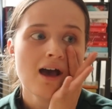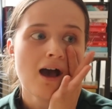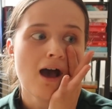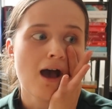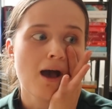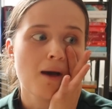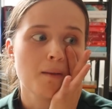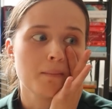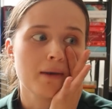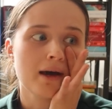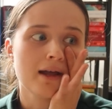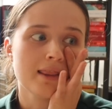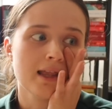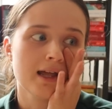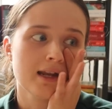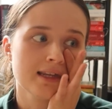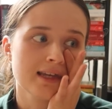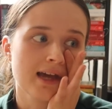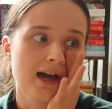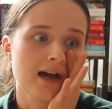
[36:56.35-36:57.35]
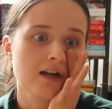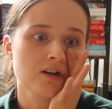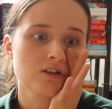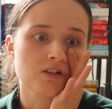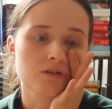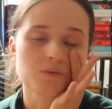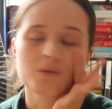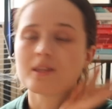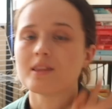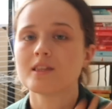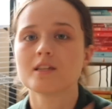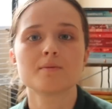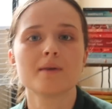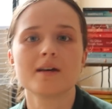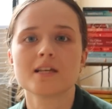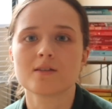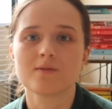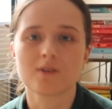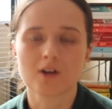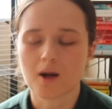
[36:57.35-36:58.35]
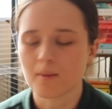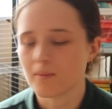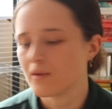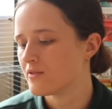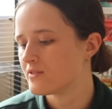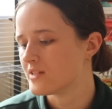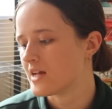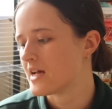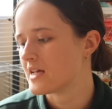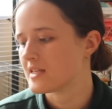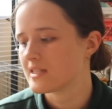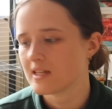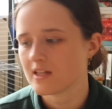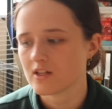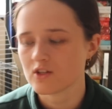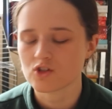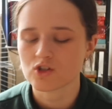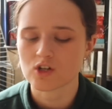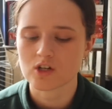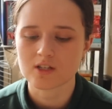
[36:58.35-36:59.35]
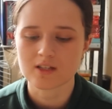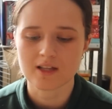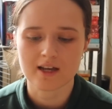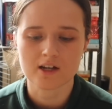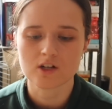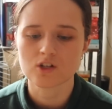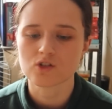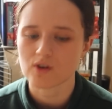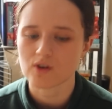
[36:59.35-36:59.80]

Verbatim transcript: um, and then yeah just within the space of a couple of days he's just like